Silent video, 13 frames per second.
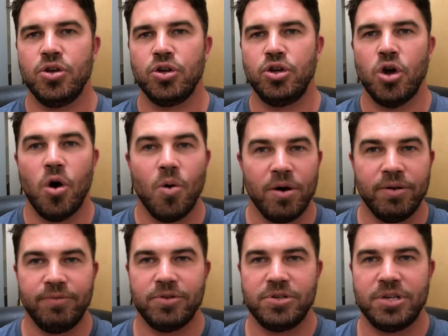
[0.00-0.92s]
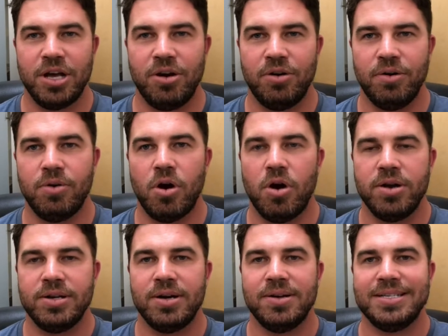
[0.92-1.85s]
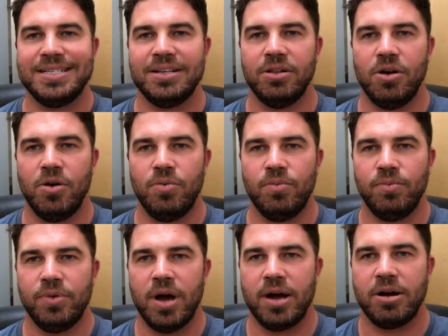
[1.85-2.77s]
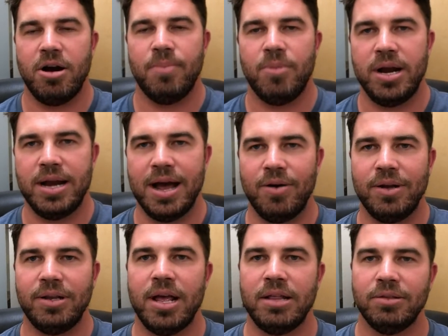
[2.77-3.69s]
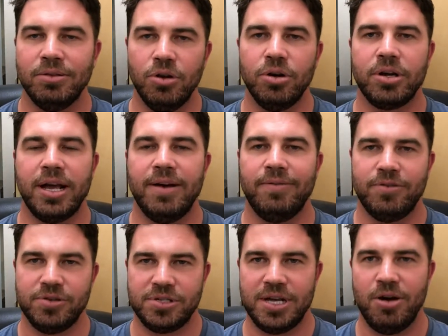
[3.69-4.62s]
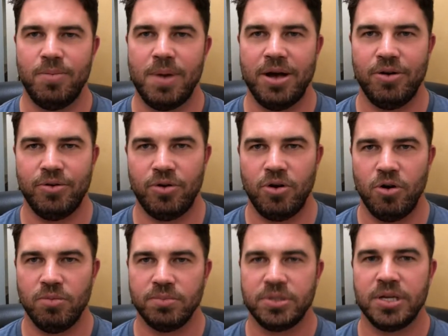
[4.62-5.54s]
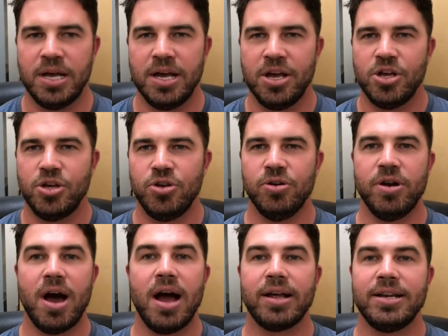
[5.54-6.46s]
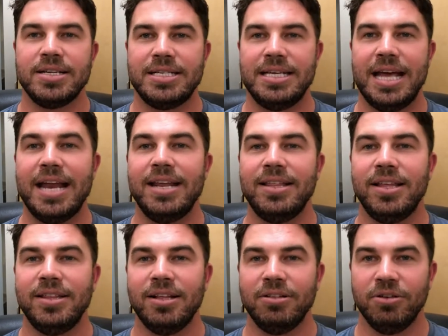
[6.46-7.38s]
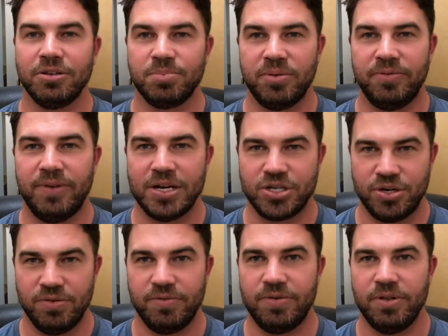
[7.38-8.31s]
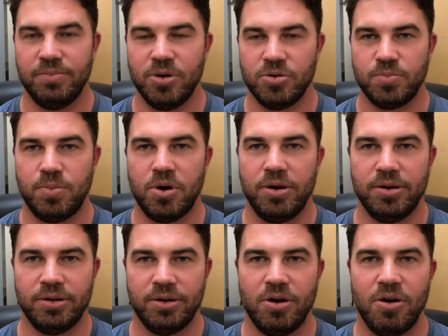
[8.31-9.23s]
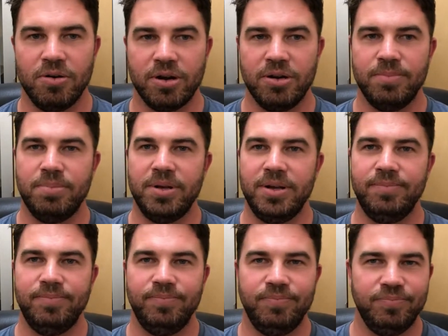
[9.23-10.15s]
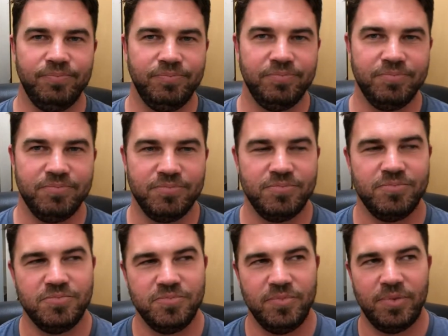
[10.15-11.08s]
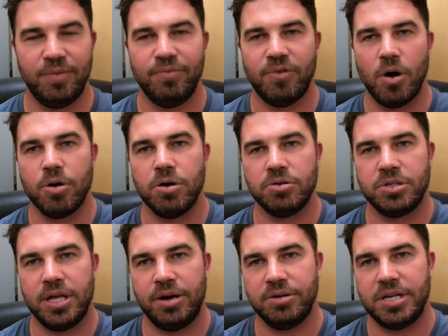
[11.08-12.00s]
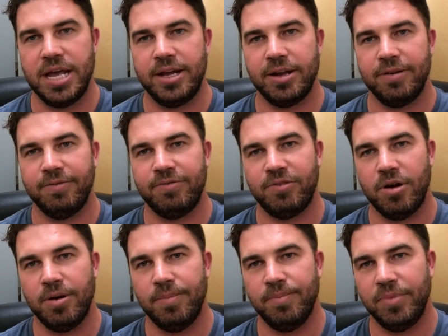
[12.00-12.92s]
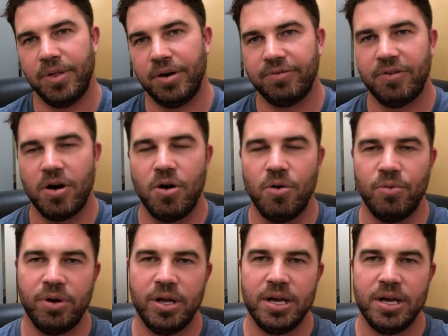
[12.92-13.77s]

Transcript: Go on for sale or on Zillow.com right now and look at for sale by owner homes. You're not going to see anything that looks professional for the most part. They're all going to be photos that are taken from their phone,